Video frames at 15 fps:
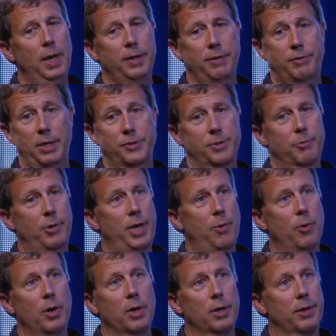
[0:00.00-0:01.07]
they've done some great
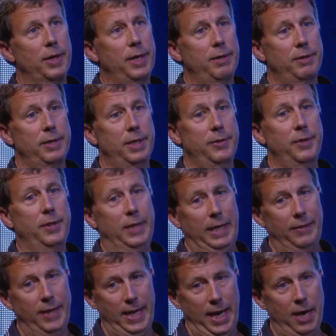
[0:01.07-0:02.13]
work. They
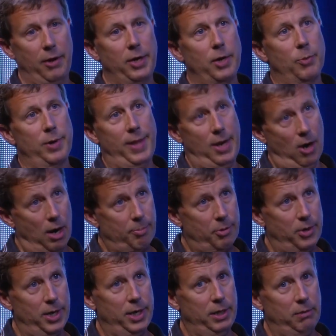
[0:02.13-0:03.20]
in the area where they
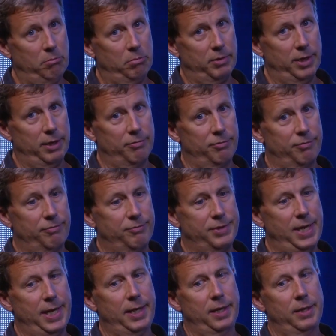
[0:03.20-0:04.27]
operate, they've
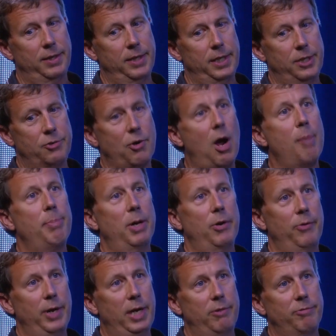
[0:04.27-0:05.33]
taken the dropout
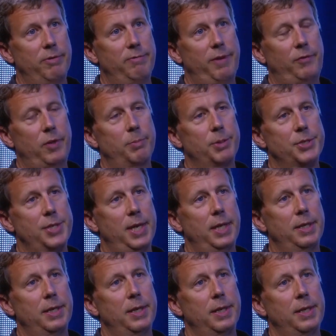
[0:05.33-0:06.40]
rate from
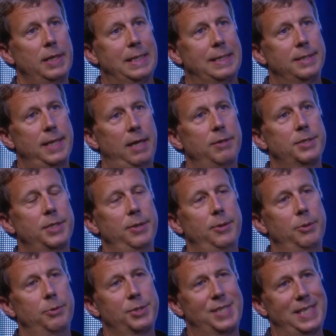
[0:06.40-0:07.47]
50% down
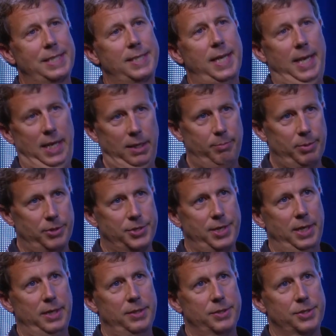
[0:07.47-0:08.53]
to 6 to
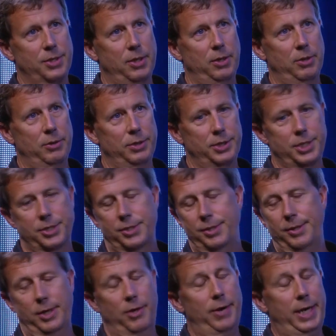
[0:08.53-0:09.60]
8%. So they're just
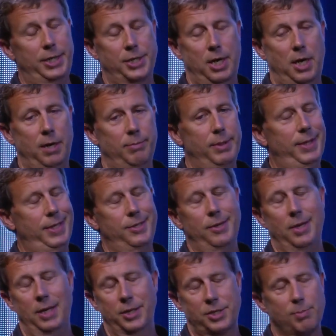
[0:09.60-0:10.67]
doing a great job, and they do it
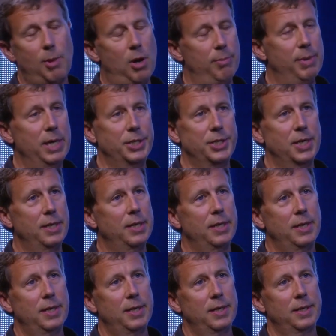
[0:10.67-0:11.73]
on a small budget
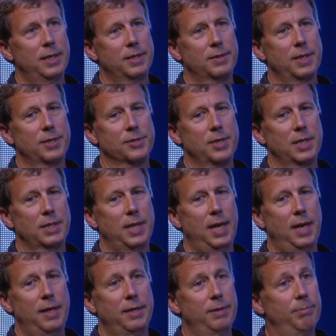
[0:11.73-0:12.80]
and things like
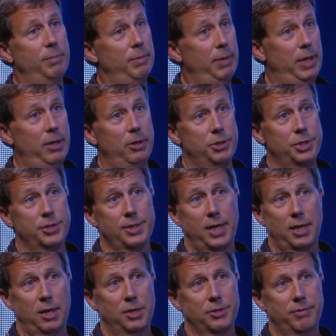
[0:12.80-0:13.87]
that. And Oceanside
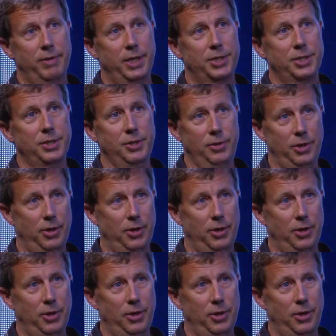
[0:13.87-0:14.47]
Conservation, you know